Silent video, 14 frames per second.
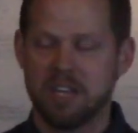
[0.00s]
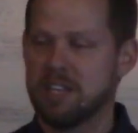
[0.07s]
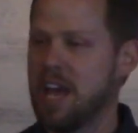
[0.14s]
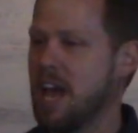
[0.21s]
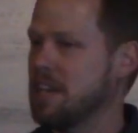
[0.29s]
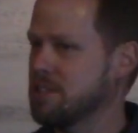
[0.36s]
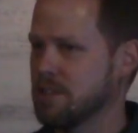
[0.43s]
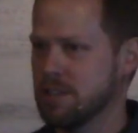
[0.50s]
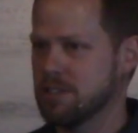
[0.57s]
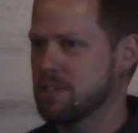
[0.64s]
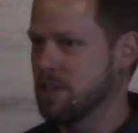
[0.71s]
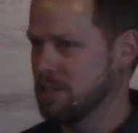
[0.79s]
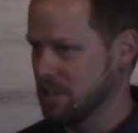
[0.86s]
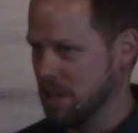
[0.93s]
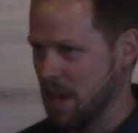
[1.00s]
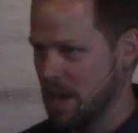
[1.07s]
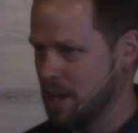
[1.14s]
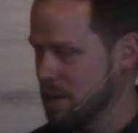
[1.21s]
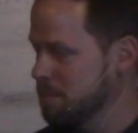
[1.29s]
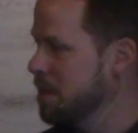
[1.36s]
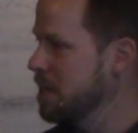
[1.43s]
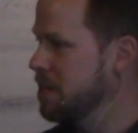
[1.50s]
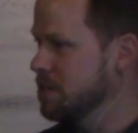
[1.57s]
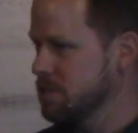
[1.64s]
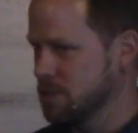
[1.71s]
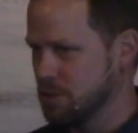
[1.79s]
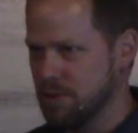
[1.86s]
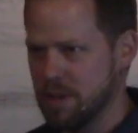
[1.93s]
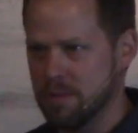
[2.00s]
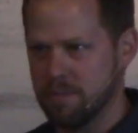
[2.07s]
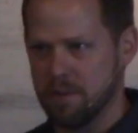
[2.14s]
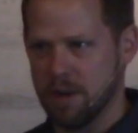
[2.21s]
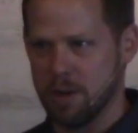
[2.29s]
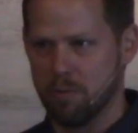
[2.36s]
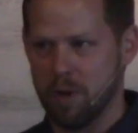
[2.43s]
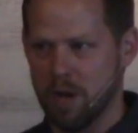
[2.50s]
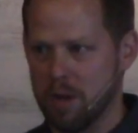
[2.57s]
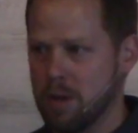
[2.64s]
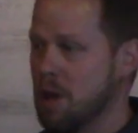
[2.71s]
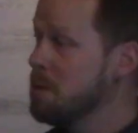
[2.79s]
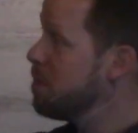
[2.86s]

Tacitus doesn't like him. He doesn't treat him very well,